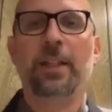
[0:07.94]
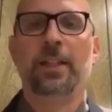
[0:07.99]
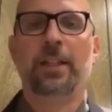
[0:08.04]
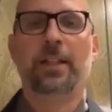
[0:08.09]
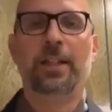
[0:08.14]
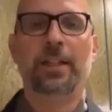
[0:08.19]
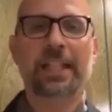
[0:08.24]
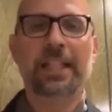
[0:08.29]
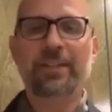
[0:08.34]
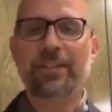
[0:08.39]

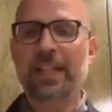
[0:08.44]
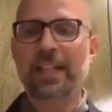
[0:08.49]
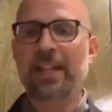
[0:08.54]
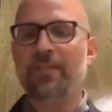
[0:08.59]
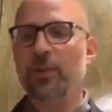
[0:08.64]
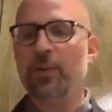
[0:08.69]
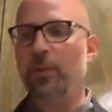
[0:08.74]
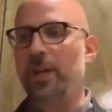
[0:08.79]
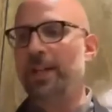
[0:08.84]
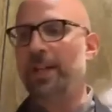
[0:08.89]
Good evening,
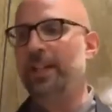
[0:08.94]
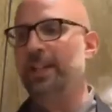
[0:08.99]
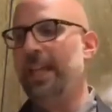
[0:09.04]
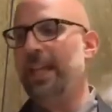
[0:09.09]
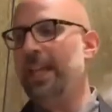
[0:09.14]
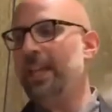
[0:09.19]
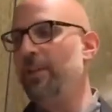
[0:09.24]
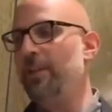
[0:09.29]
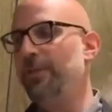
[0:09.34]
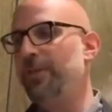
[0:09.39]
everyone, and
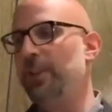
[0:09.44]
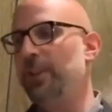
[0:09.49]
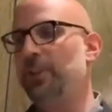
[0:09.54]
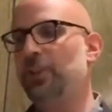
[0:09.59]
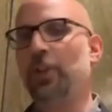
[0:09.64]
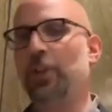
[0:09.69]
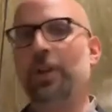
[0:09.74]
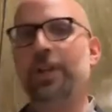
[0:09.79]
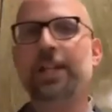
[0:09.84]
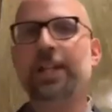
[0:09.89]
thank you for
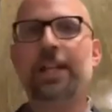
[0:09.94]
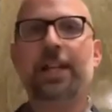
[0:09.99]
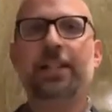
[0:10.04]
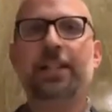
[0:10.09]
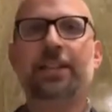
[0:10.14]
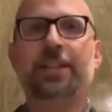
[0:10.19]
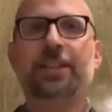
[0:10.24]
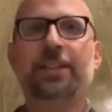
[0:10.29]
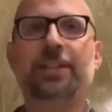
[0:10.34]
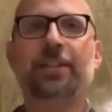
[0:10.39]
joining
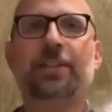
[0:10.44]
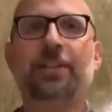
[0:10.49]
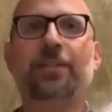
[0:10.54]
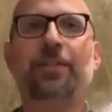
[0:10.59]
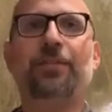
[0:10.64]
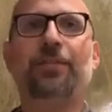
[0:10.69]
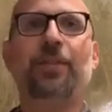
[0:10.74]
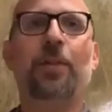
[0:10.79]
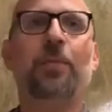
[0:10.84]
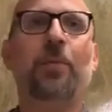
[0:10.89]
us
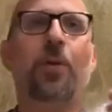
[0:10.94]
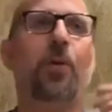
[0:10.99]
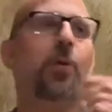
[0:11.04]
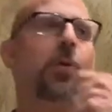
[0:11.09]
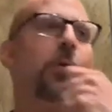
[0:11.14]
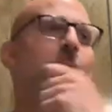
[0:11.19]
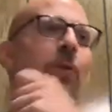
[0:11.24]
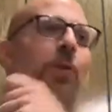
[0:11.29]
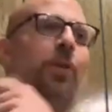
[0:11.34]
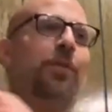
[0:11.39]
from
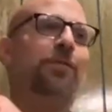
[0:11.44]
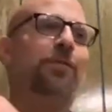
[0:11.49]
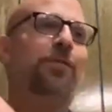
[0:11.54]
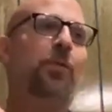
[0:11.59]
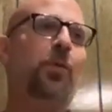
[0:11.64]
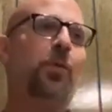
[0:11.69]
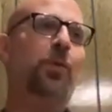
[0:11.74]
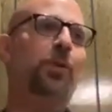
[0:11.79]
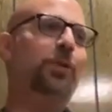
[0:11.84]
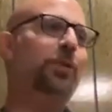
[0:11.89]
all
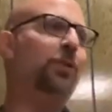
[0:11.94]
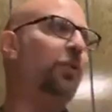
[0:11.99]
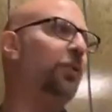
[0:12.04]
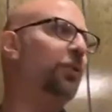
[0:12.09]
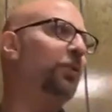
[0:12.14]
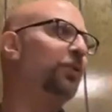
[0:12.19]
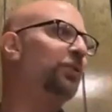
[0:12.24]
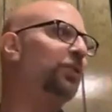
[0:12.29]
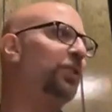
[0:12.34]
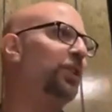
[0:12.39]
four
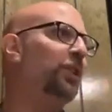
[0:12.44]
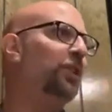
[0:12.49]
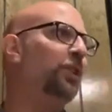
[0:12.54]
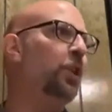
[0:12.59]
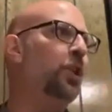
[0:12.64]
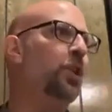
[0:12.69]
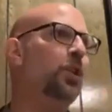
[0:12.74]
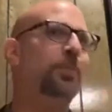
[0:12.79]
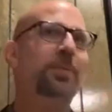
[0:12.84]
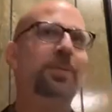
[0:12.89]
corners of the
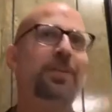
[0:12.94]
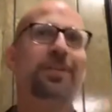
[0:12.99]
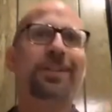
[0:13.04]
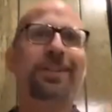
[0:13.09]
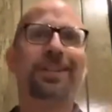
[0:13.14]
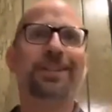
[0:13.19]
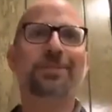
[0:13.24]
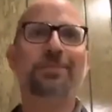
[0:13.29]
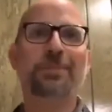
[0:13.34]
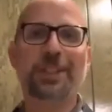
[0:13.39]
globe.
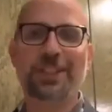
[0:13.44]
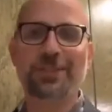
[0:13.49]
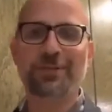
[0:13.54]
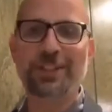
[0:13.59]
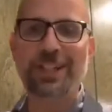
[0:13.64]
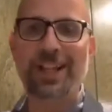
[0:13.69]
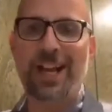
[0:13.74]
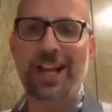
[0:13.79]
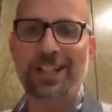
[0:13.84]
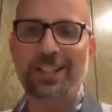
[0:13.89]
As much of
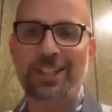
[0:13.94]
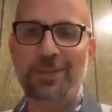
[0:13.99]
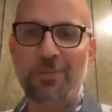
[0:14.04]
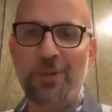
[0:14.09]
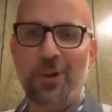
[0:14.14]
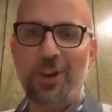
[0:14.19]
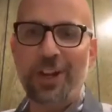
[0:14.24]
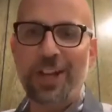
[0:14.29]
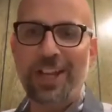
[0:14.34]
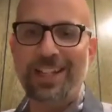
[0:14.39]
an
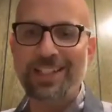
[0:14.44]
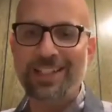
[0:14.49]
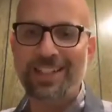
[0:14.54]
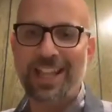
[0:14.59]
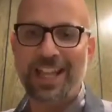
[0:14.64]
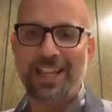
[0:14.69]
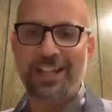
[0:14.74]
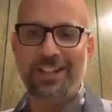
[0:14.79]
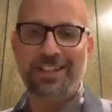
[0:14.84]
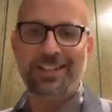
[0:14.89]
oxymoron as
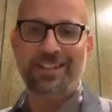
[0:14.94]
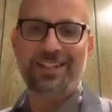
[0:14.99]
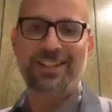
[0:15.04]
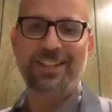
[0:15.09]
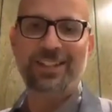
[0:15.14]
that is.